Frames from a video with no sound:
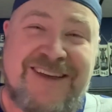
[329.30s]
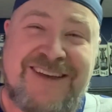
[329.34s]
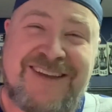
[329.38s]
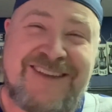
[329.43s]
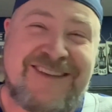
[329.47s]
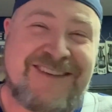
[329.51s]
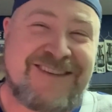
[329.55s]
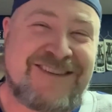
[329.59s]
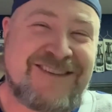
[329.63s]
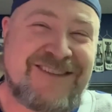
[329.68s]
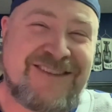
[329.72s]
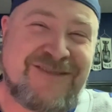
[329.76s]

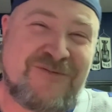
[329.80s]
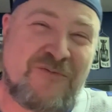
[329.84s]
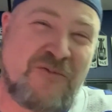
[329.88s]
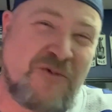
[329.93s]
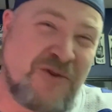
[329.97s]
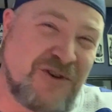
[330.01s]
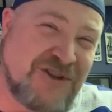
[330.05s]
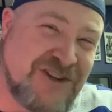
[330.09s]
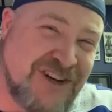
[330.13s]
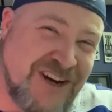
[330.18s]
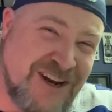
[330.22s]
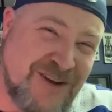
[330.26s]
It's the
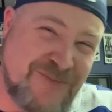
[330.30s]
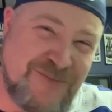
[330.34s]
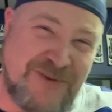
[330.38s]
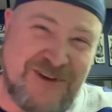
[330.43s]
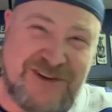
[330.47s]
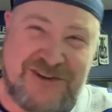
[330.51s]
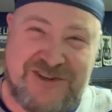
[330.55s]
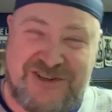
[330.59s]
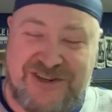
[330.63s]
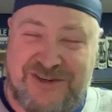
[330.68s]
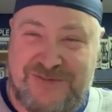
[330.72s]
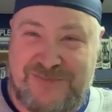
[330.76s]
World
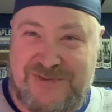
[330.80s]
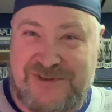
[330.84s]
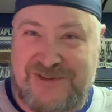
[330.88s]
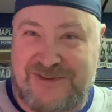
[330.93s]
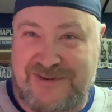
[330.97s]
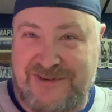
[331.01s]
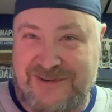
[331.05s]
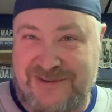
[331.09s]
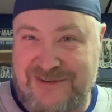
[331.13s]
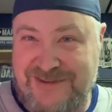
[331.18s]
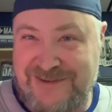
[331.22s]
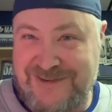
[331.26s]

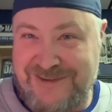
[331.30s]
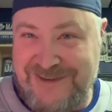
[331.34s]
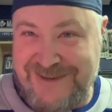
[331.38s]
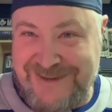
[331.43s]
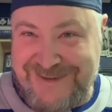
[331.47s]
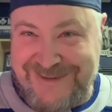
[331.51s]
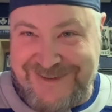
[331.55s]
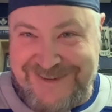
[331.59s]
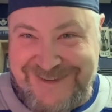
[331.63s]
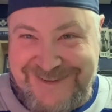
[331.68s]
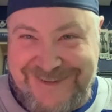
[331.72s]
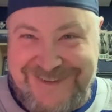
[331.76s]
Championships.
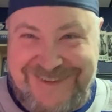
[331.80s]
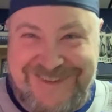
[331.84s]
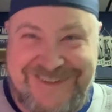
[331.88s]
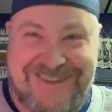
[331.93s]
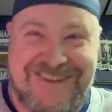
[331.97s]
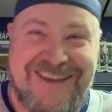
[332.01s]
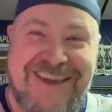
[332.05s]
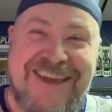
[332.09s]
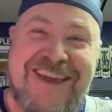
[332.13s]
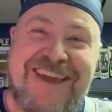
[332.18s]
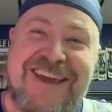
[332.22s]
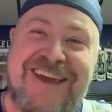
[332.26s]

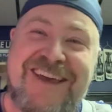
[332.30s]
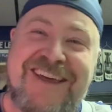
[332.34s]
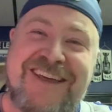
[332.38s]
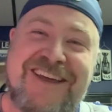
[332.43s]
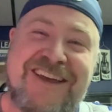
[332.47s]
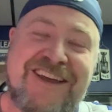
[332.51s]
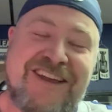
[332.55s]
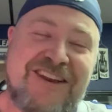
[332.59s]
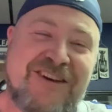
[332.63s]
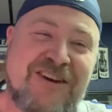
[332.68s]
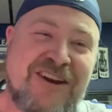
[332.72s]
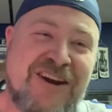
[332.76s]

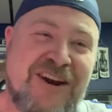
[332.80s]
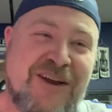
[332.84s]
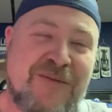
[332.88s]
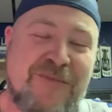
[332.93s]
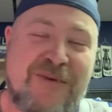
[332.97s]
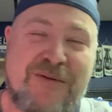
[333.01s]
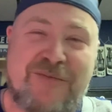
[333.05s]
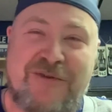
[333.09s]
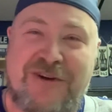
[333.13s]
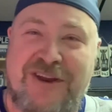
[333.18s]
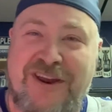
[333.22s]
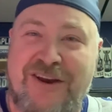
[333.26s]
And I
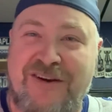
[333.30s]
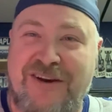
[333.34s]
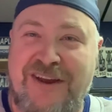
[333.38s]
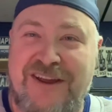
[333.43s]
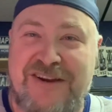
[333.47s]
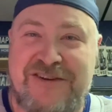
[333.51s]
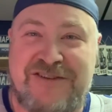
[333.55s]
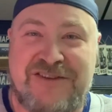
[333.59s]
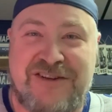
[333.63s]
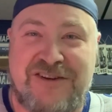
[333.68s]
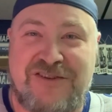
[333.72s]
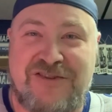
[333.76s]
remember Gary
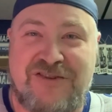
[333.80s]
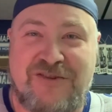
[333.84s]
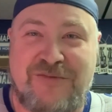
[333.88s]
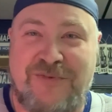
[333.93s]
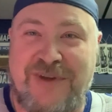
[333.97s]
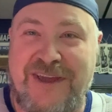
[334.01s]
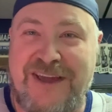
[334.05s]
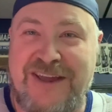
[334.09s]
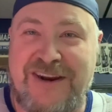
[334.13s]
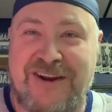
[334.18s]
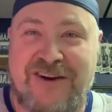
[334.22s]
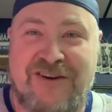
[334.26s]
Anderson, Dolby
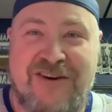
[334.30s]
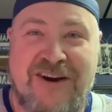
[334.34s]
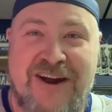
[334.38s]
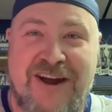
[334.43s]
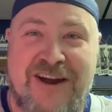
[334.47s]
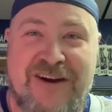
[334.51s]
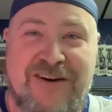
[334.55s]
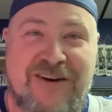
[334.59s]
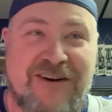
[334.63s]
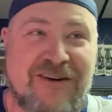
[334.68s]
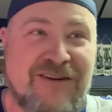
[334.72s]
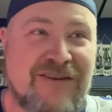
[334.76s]
had a
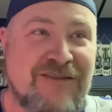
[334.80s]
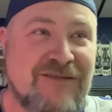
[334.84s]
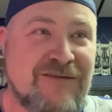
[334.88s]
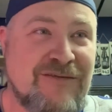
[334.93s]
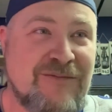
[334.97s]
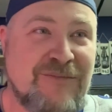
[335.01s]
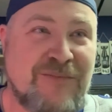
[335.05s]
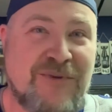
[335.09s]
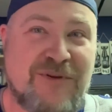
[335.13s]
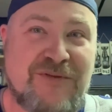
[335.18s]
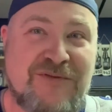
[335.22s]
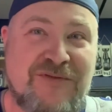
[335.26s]
cracker
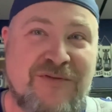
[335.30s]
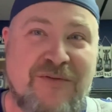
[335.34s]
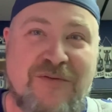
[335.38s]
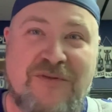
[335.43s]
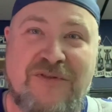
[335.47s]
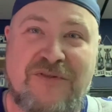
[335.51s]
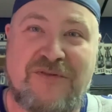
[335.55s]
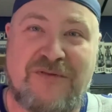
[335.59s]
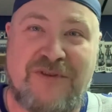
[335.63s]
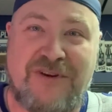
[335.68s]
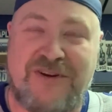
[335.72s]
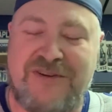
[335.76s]
about 2 or
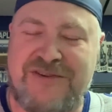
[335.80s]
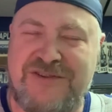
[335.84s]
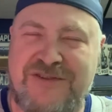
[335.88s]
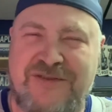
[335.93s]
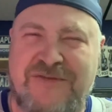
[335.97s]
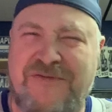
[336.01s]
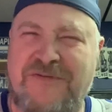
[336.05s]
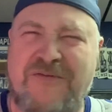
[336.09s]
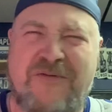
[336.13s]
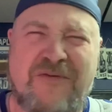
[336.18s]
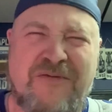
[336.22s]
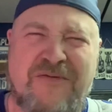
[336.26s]
3 years ago,
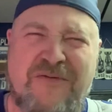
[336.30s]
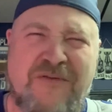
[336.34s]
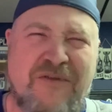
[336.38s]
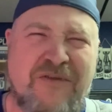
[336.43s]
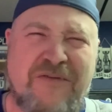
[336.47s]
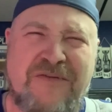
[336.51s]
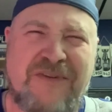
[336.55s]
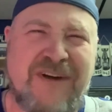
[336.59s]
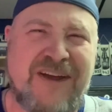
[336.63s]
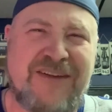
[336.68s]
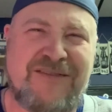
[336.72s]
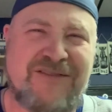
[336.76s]
four or
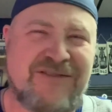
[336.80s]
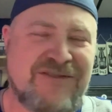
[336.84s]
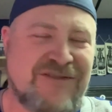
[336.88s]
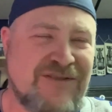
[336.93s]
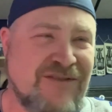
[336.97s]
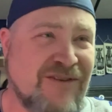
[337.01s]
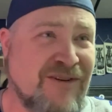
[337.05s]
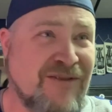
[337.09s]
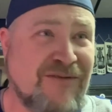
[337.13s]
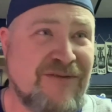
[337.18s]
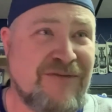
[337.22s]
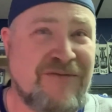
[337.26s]
five years
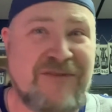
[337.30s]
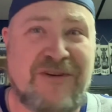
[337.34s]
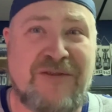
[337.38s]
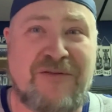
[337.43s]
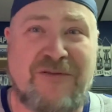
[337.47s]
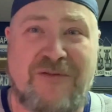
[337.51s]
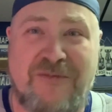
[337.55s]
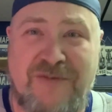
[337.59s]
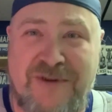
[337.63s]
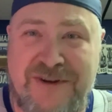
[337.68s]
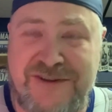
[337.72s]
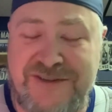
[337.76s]
ago, I forget
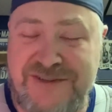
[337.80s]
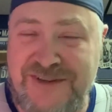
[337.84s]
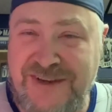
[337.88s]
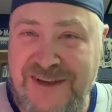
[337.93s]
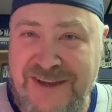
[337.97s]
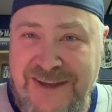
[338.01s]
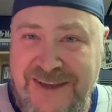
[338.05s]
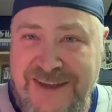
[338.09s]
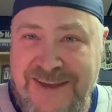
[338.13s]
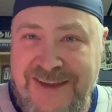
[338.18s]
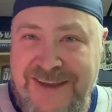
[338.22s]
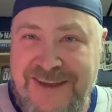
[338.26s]
what it was.
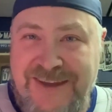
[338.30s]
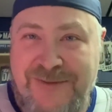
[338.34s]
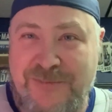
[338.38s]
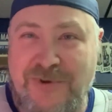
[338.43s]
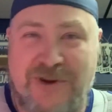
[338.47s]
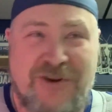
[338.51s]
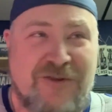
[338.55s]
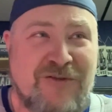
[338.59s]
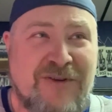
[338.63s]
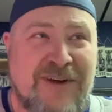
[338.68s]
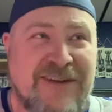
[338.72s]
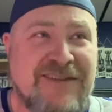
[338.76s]
But
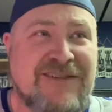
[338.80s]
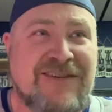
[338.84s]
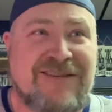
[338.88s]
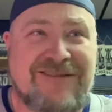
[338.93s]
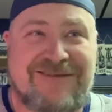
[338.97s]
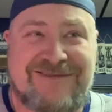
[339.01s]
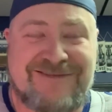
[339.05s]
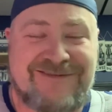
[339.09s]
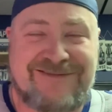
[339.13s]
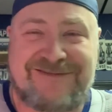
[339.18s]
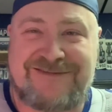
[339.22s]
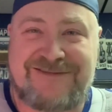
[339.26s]
who hasn't
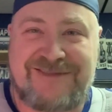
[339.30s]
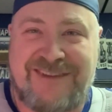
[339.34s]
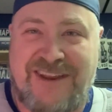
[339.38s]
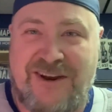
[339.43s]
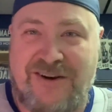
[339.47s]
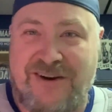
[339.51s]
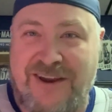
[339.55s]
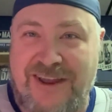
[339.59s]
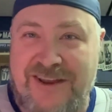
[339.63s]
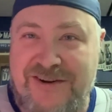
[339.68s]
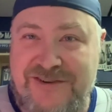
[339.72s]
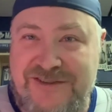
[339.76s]

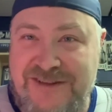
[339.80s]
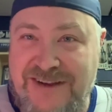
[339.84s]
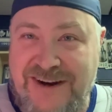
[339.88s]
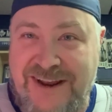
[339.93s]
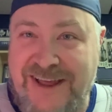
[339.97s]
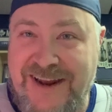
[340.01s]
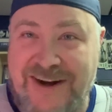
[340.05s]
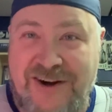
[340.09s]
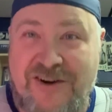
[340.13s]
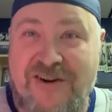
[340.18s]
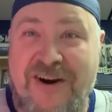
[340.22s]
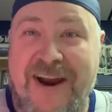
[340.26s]
Gary Anderson
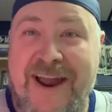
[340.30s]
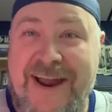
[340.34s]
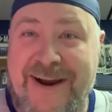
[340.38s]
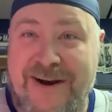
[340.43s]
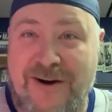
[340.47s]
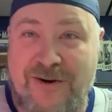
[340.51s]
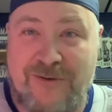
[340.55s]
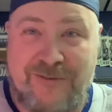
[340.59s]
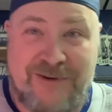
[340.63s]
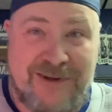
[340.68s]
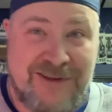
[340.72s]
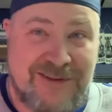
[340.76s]
had a
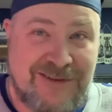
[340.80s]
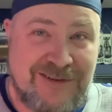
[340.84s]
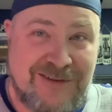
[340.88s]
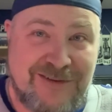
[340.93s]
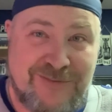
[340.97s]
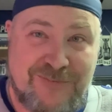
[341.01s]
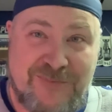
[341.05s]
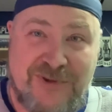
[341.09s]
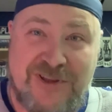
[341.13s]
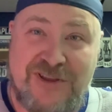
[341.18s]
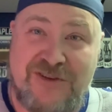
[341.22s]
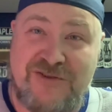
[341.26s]
cracker with?
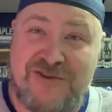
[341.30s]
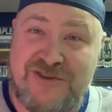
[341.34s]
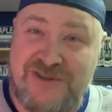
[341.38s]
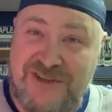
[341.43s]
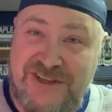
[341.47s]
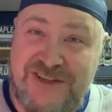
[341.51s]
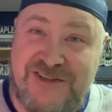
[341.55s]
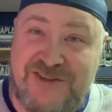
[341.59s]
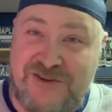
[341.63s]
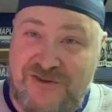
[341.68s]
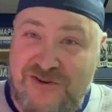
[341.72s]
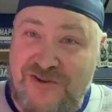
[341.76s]
But usually
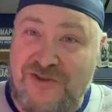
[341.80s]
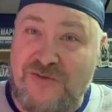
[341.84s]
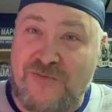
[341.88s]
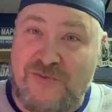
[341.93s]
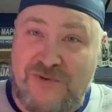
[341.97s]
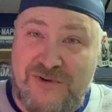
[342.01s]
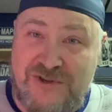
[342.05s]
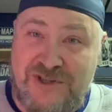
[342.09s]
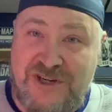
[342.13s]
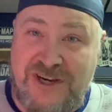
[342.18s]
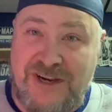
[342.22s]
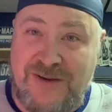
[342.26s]
it's during the
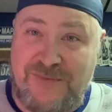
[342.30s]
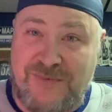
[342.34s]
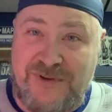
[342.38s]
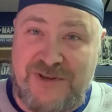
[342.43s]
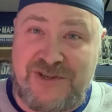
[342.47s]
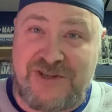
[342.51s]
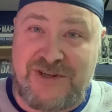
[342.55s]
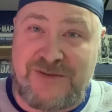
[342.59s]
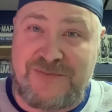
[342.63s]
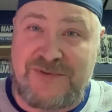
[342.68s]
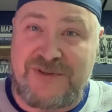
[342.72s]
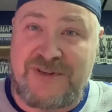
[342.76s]
World
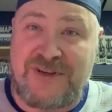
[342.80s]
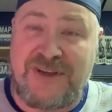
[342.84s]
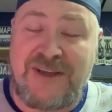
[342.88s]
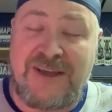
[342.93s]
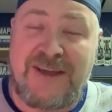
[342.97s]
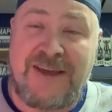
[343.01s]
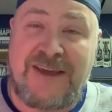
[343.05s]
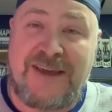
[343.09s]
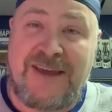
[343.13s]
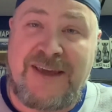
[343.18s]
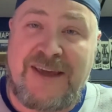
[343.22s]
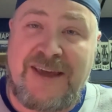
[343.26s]
Championships.
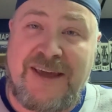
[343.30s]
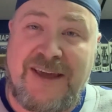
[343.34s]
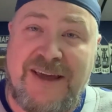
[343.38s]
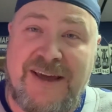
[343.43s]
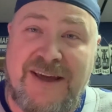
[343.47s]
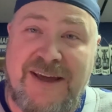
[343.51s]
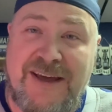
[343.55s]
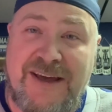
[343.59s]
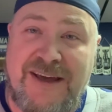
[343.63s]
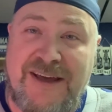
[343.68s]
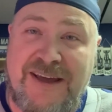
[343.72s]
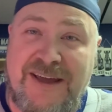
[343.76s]

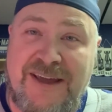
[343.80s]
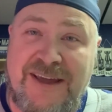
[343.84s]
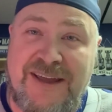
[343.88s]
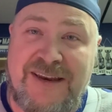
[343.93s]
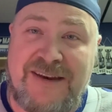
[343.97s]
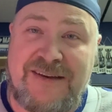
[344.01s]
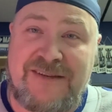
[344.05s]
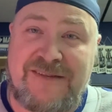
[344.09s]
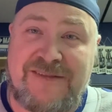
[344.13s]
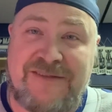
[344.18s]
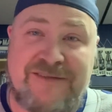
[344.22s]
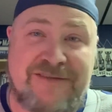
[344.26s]

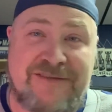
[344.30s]
And